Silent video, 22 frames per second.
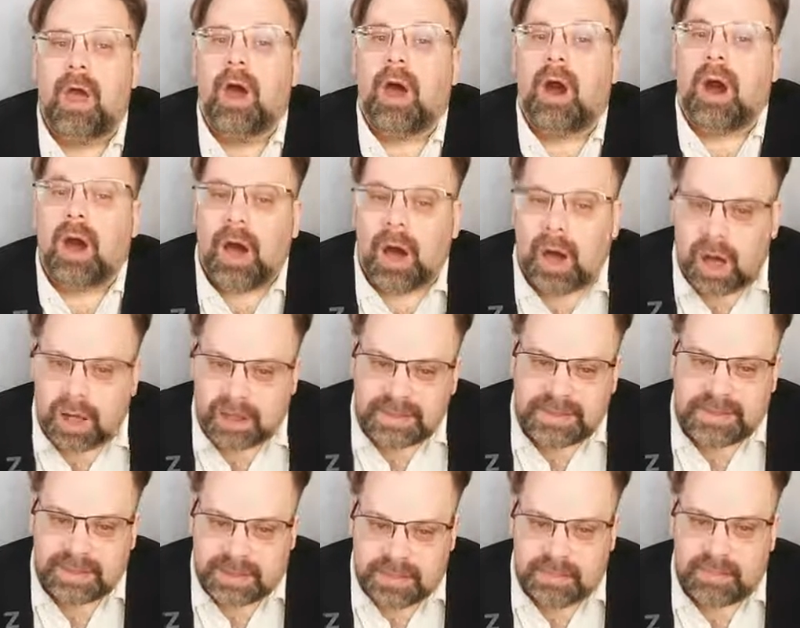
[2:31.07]

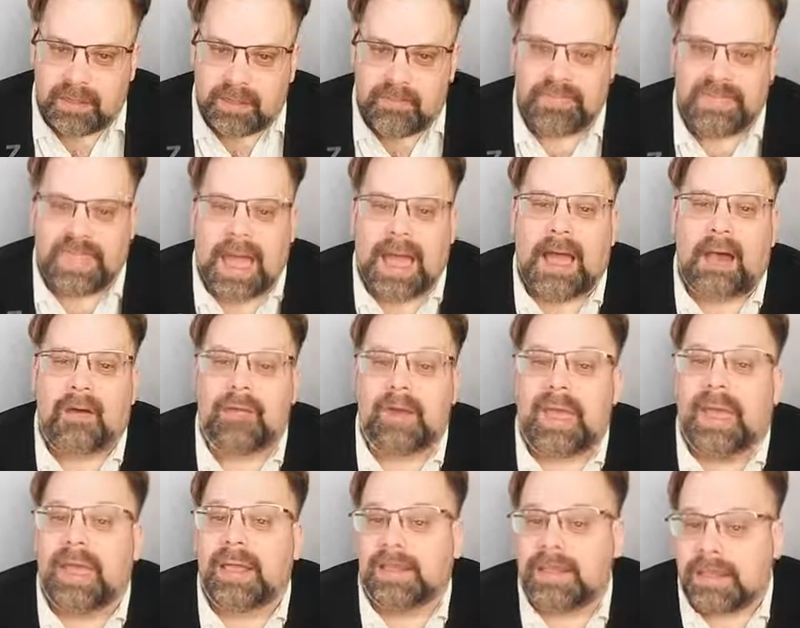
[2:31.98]
hunting them down
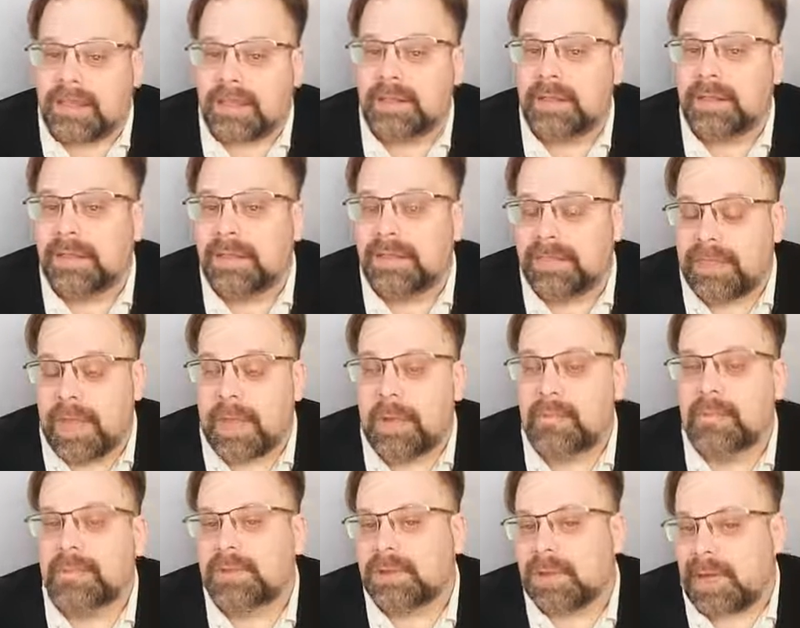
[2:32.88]
and killing
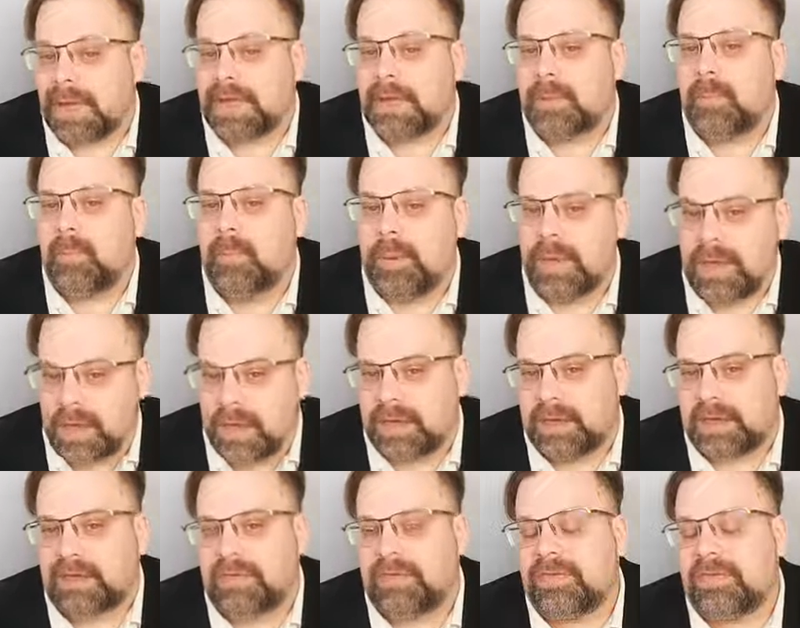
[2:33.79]
them like
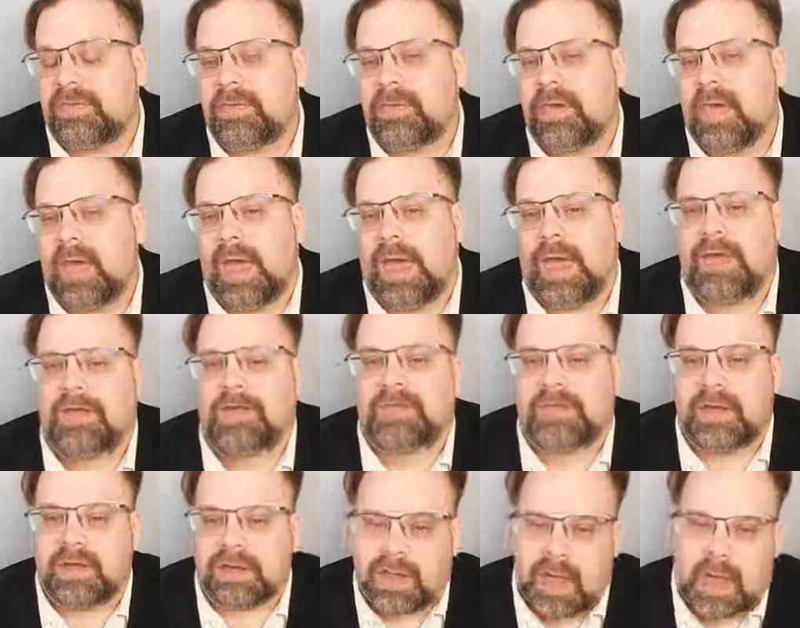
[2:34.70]
pigs as
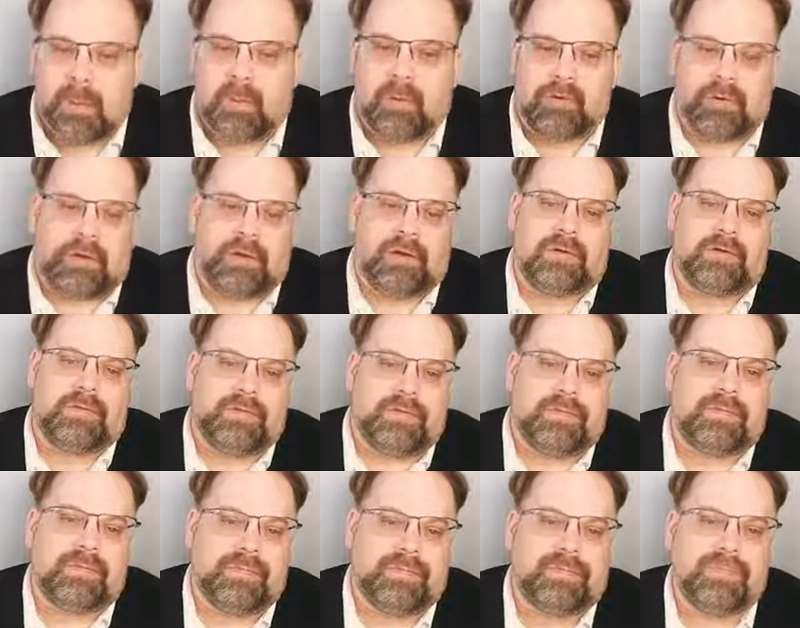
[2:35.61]
collaborators.